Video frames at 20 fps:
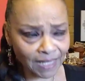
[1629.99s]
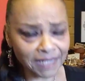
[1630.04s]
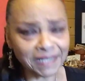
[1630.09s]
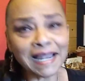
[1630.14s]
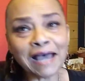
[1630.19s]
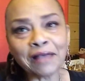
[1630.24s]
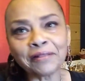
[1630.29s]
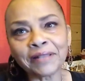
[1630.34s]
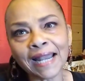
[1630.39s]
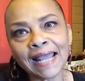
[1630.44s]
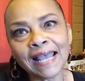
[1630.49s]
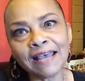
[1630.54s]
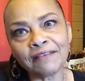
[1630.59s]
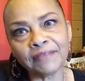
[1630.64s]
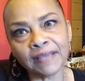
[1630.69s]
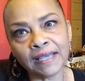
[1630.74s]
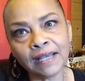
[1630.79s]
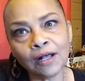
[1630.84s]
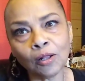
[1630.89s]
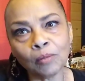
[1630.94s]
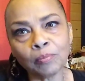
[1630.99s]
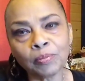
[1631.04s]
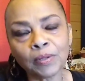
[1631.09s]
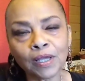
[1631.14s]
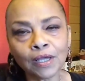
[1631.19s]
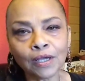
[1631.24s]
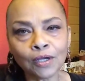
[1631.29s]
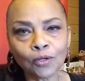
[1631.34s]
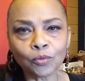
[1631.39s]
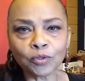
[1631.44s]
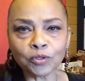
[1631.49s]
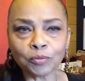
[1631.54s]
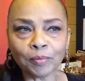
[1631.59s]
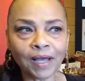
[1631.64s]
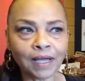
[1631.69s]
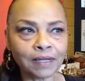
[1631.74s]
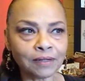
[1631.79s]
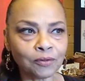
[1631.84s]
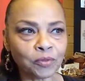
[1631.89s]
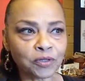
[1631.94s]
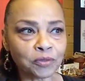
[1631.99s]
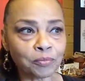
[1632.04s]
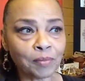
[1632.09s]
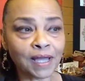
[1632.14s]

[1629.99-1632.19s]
now that I have help with my